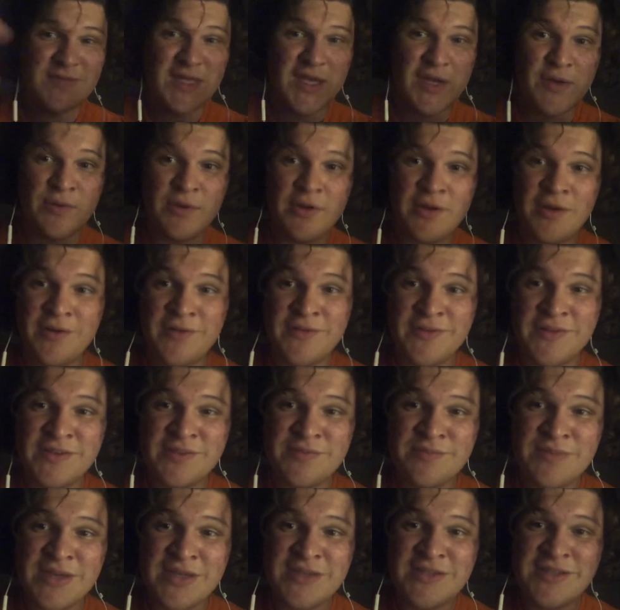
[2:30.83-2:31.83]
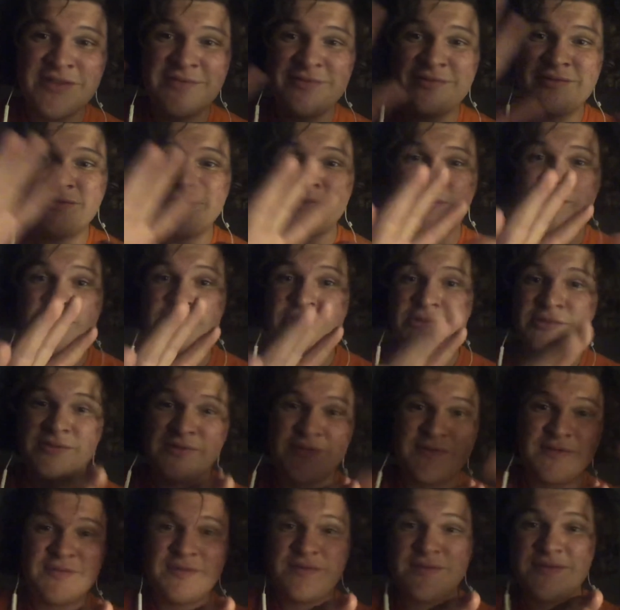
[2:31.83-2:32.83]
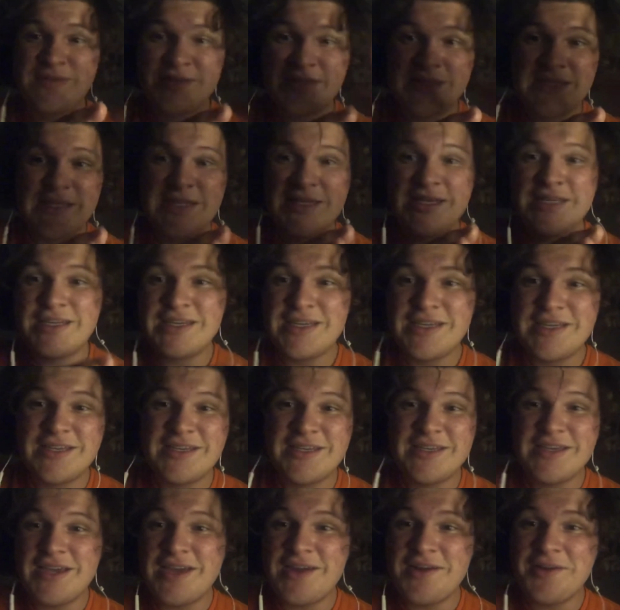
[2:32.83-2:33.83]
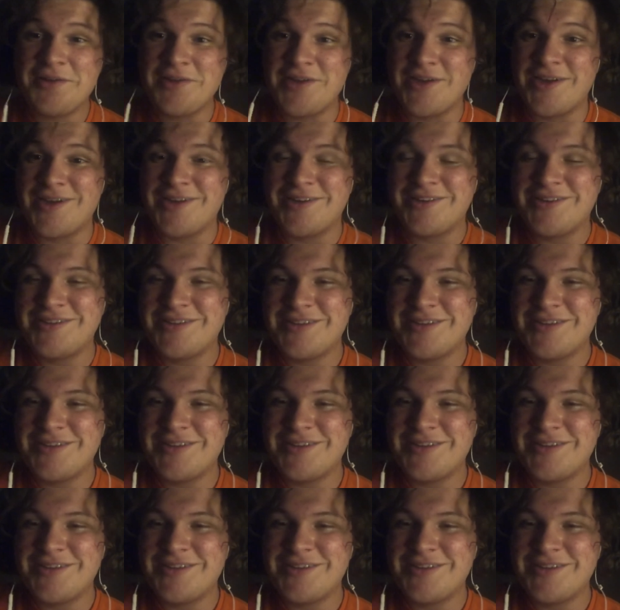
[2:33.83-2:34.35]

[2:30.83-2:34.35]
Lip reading: here we are in this makeshift little area